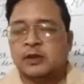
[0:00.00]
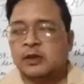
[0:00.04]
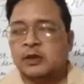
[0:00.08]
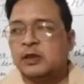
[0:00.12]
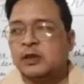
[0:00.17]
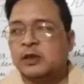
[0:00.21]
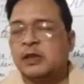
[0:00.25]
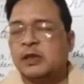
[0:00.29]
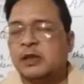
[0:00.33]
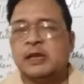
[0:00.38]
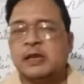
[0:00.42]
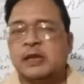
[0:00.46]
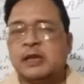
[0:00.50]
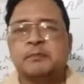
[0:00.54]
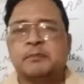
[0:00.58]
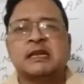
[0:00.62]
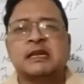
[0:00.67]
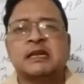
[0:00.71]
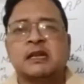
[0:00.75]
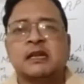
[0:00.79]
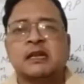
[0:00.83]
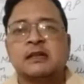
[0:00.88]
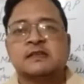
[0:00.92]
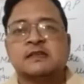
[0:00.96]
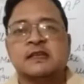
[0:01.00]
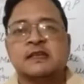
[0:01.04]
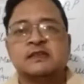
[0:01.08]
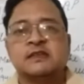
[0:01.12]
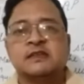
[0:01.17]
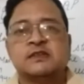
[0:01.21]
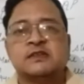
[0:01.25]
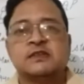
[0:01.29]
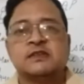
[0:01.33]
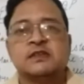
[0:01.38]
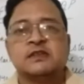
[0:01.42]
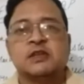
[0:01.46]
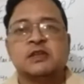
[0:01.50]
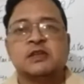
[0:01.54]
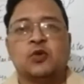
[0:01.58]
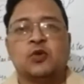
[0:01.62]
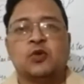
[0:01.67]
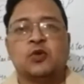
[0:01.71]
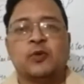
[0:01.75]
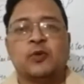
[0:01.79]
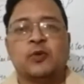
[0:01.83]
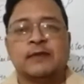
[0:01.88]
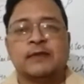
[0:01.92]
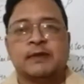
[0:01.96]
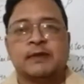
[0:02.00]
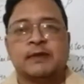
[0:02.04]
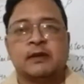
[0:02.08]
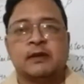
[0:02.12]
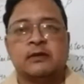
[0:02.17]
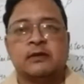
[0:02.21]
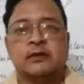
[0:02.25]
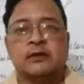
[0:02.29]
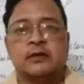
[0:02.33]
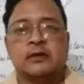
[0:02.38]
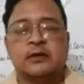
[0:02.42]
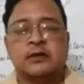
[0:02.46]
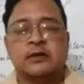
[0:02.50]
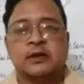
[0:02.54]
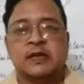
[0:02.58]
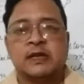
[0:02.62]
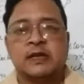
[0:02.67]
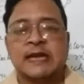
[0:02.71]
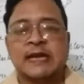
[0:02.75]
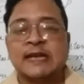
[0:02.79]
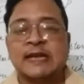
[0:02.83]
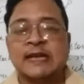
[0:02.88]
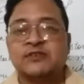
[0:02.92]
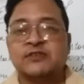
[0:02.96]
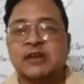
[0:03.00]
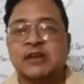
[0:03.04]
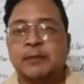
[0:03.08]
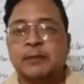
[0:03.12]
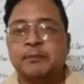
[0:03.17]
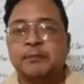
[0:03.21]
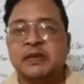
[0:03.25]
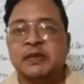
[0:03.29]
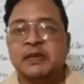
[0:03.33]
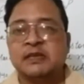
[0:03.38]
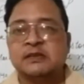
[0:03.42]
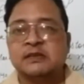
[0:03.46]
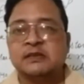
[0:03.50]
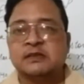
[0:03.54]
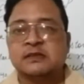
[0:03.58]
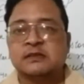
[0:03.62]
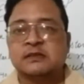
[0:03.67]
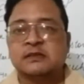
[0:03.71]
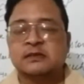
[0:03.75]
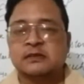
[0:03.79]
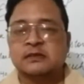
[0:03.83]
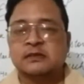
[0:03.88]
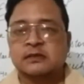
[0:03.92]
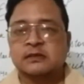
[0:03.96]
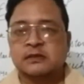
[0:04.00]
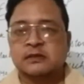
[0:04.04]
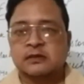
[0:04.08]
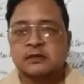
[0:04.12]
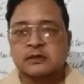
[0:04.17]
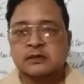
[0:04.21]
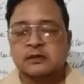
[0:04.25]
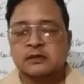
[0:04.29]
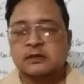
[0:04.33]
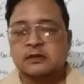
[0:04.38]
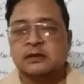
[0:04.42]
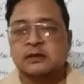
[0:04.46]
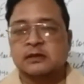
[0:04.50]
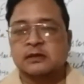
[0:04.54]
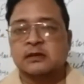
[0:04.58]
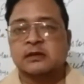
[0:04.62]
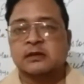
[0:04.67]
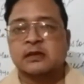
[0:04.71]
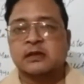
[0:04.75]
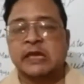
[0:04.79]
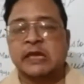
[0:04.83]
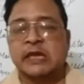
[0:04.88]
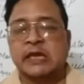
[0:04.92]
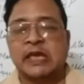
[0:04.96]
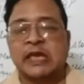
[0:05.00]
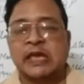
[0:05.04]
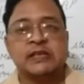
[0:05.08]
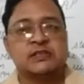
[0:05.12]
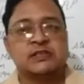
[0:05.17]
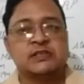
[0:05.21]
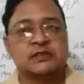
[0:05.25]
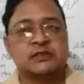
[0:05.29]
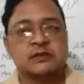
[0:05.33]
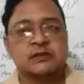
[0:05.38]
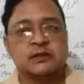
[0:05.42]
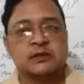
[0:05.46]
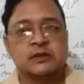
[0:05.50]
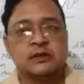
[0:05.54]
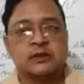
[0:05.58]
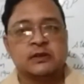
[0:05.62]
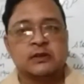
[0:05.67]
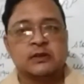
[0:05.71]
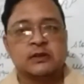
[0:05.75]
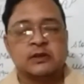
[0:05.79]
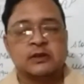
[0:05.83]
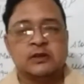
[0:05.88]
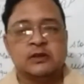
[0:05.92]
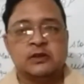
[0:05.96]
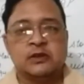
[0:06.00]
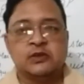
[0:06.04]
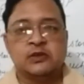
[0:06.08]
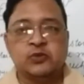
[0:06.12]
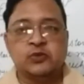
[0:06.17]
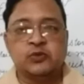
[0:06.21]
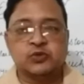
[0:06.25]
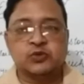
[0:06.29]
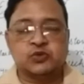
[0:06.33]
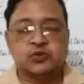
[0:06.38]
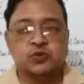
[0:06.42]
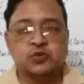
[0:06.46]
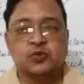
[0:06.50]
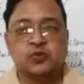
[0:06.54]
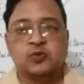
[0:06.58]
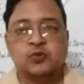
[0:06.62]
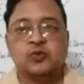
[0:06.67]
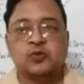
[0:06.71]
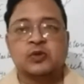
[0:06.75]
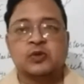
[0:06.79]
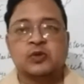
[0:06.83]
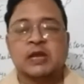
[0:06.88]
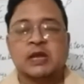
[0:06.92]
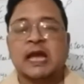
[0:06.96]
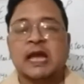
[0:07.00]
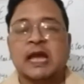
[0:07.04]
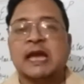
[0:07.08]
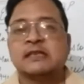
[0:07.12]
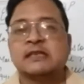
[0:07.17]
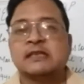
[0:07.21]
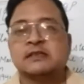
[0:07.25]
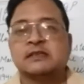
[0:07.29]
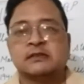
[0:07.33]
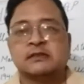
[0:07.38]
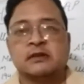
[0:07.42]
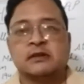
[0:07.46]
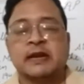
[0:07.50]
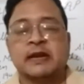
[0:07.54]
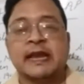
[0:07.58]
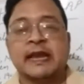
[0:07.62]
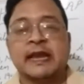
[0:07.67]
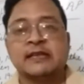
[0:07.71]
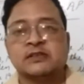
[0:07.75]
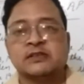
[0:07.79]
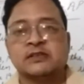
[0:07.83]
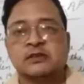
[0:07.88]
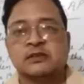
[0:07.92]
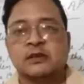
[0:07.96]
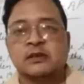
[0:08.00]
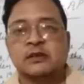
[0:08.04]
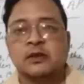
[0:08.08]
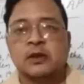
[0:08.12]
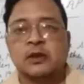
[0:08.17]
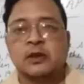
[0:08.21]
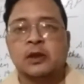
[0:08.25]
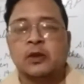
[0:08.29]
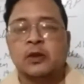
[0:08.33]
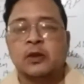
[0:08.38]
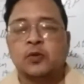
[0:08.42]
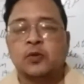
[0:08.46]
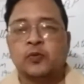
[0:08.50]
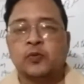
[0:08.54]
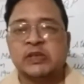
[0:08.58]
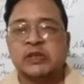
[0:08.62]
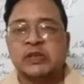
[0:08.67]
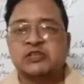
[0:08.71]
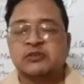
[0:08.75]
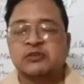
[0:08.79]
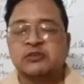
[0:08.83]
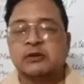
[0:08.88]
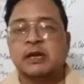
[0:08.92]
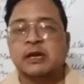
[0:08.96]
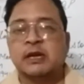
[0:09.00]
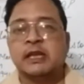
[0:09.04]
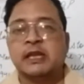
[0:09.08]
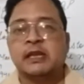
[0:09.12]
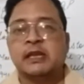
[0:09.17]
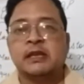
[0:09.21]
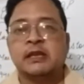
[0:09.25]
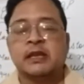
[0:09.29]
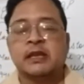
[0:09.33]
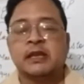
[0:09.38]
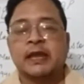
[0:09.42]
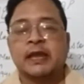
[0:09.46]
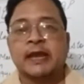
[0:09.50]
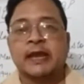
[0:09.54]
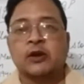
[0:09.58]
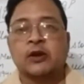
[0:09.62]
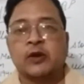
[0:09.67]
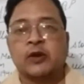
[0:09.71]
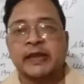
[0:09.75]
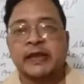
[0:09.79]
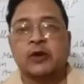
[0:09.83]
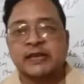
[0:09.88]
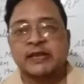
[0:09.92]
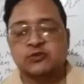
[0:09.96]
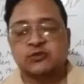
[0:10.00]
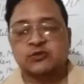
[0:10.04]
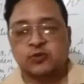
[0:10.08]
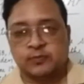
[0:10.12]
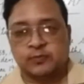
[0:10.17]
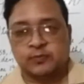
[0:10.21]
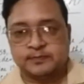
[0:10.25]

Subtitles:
in practical sense, you know very well, rat trap means a cage used to catch the rats which generally annoy at home.